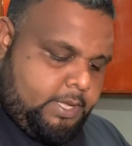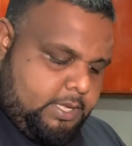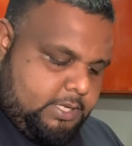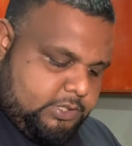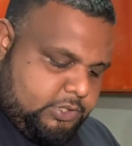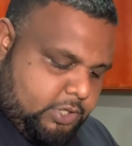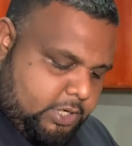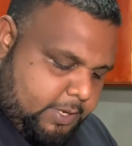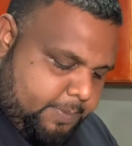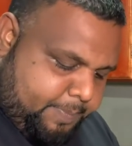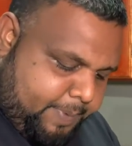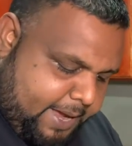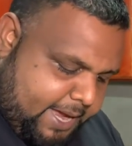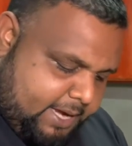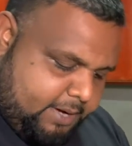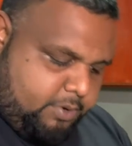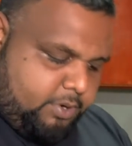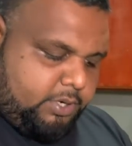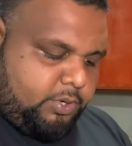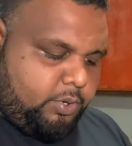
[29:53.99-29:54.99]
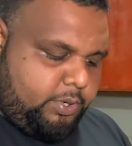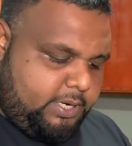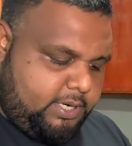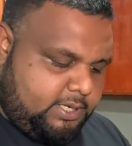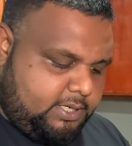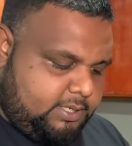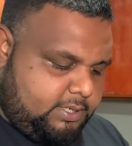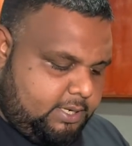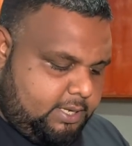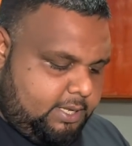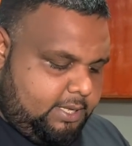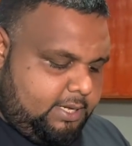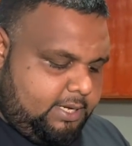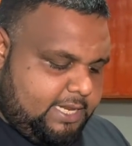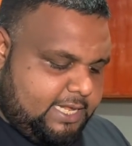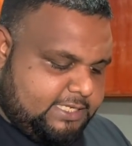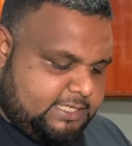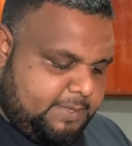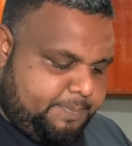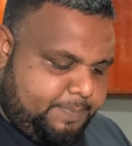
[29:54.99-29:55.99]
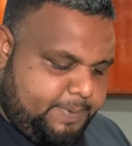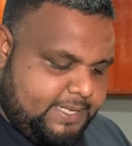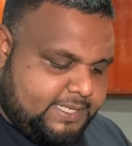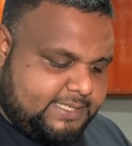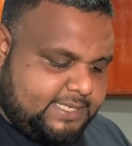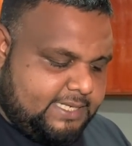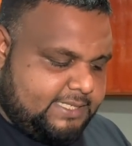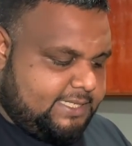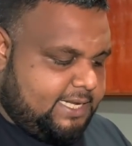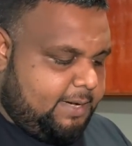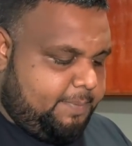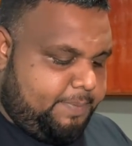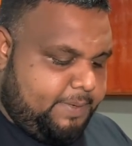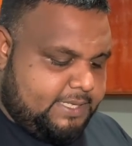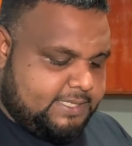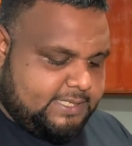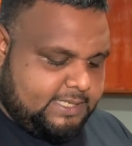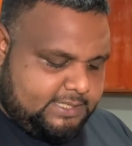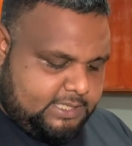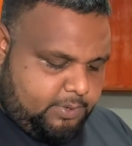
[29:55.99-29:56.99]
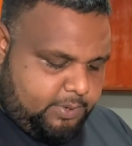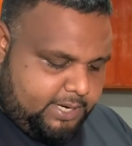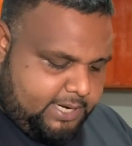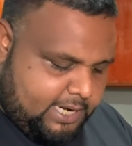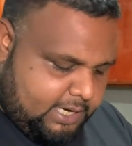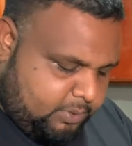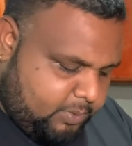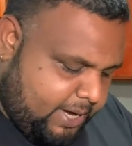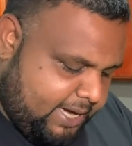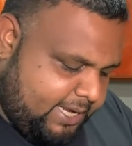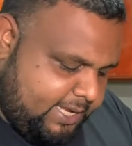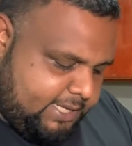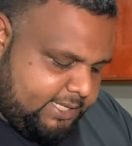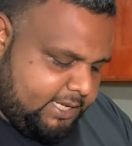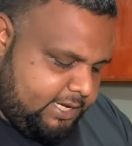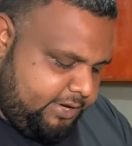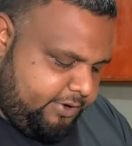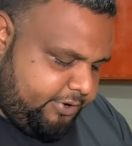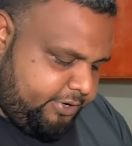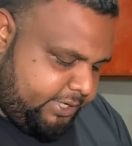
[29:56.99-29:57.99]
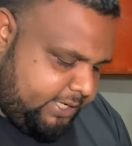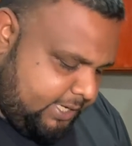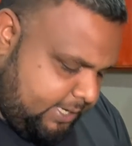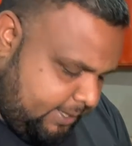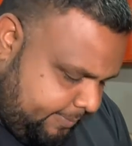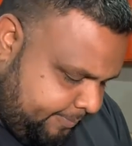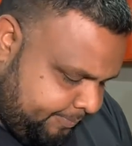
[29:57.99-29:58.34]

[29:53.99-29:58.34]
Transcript: So the pine would go in. There's the pieces, the pieces you will get while eating your roti.